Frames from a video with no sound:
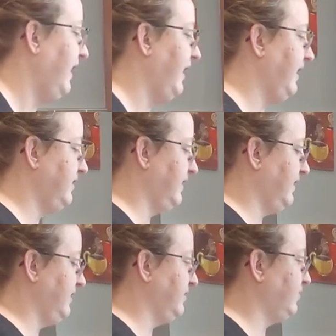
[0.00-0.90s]
And
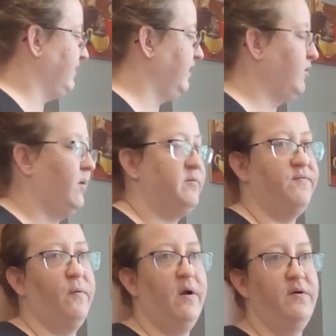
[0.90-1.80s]
uh, this one can go up
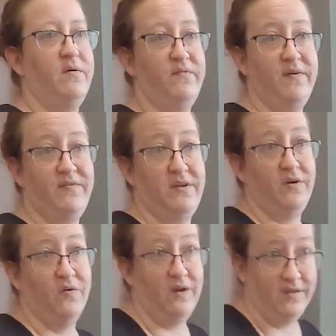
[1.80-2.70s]
to 450
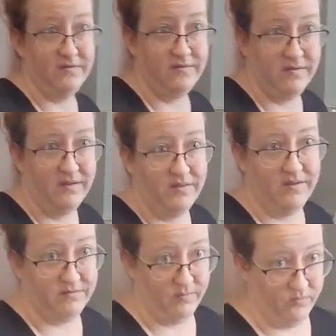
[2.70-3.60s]
degrees.
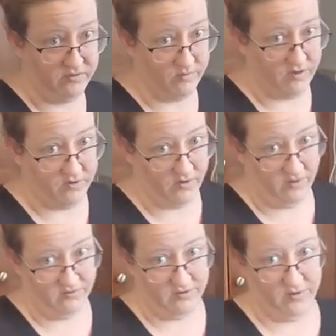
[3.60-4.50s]
This one was
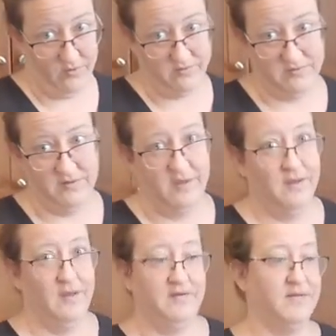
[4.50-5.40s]
$300 at Kohl's.
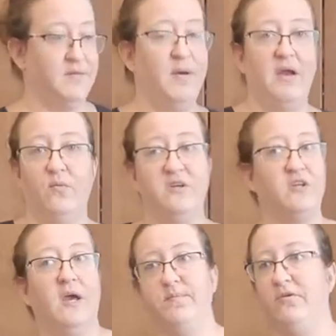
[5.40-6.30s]
Doesn't matter which
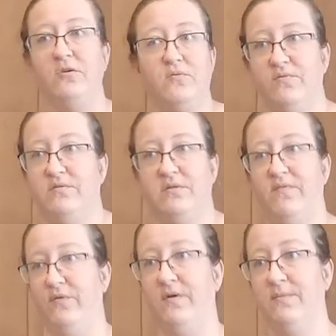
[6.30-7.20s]
type you use, the
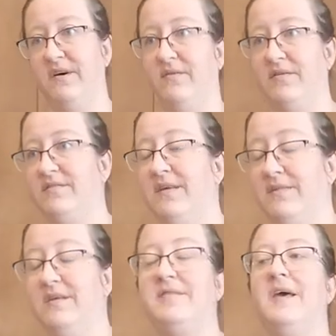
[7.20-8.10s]
food comes out
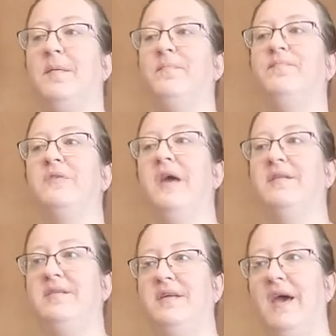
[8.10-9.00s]
the same.
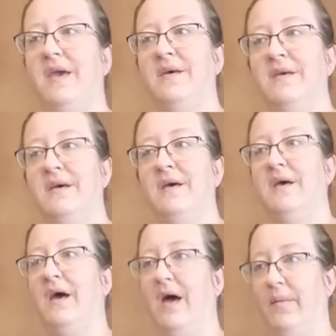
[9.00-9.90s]
And today,
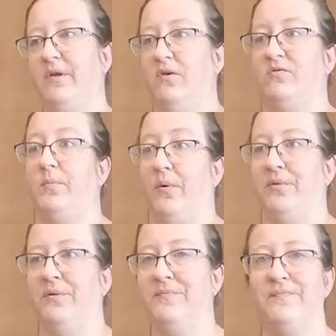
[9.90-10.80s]
I'm gonna use both.